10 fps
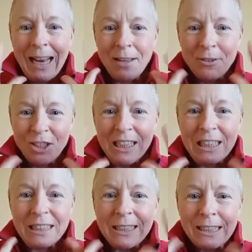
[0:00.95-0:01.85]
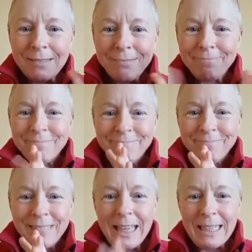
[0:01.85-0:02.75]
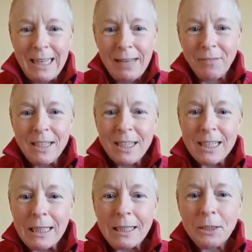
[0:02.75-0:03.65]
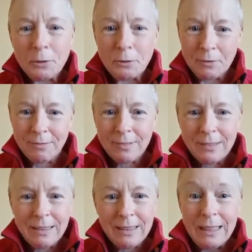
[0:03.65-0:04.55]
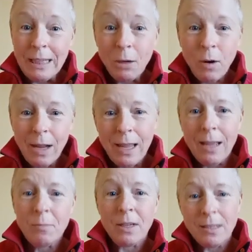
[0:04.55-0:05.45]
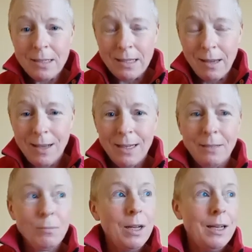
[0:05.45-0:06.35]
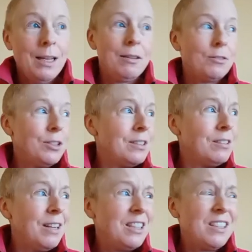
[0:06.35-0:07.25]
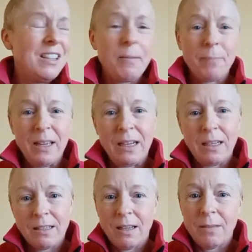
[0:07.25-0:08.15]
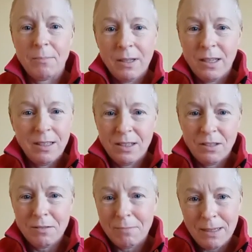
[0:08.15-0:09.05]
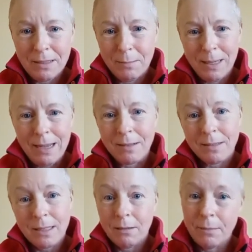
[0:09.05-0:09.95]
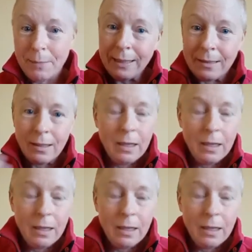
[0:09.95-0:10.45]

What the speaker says: Hello, genius. It's lovely to see you. Here I am inside in my lounge. It's not actually that bad outside, but it's too wet to be out, so I'm in.